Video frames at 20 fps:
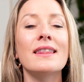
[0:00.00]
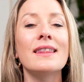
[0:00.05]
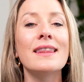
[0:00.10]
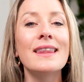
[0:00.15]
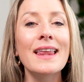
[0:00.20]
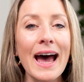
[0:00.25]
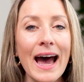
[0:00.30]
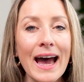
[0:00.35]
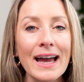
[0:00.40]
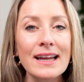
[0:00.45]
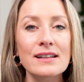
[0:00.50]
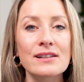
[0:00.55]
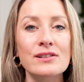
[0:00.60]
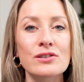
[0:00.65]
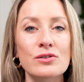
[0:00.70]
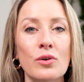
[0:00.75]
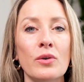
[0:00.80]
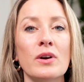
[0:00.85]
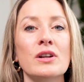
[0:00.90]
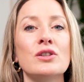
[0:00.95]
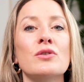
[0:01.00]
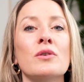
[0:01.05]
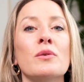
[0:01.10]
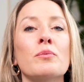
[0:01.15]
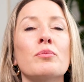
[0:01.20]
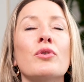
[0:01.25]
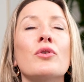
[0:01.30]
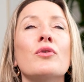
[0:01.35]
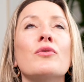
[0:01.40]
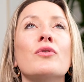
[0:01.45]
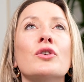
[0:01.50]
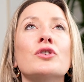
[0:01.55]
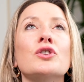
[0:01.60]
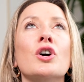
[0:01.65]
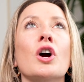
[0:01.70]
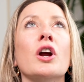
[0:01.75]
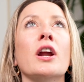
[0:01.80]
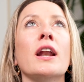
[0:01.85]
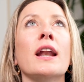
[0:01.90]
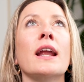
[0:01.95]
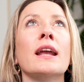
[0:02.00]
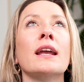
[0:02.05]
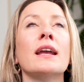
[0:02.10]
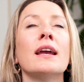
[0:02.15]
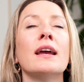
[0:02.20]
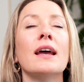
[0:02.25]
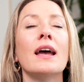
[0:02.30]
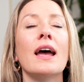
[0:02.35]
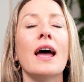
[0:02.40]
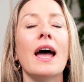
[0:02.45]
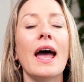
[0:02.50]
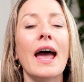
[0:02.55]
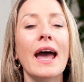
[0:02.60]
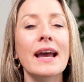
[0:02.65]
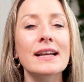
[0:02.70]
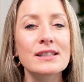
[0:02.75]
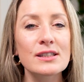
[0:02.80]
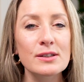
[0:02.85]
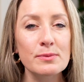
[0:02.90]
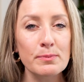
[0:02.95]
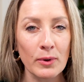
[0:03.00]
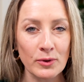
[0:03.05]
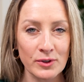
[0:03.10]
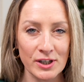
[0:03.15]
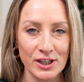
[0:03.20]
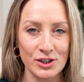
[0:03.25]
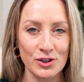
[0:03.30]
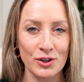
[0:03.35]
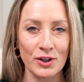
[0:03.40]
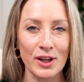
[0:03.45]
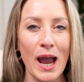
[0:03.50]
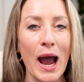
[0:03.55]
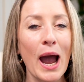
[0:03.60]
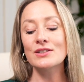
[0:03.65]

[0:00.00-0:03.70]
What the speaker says: That is going to improve your targeting exponentially.